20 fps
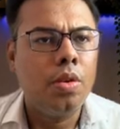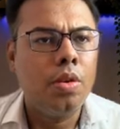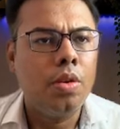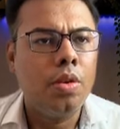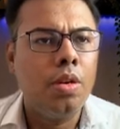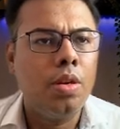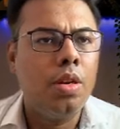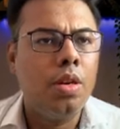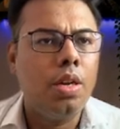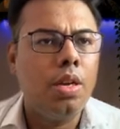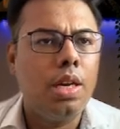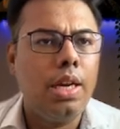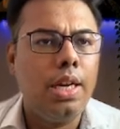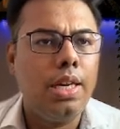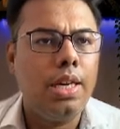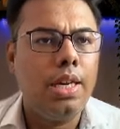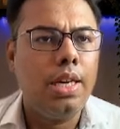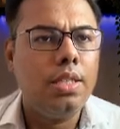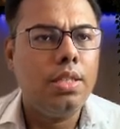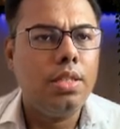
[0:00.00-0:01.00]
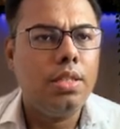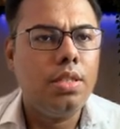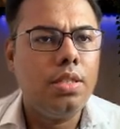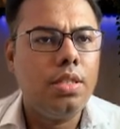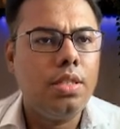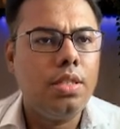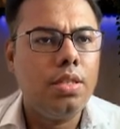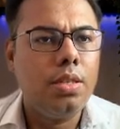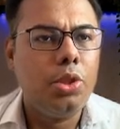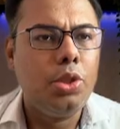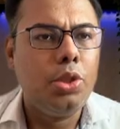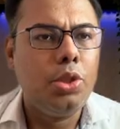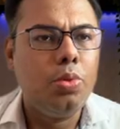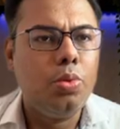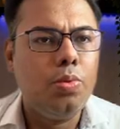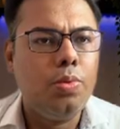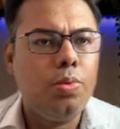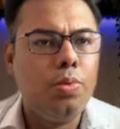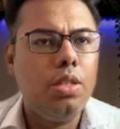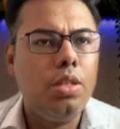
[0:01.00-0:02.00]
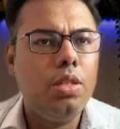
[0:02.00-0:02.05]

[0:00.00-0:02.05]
I guess there is some issue with the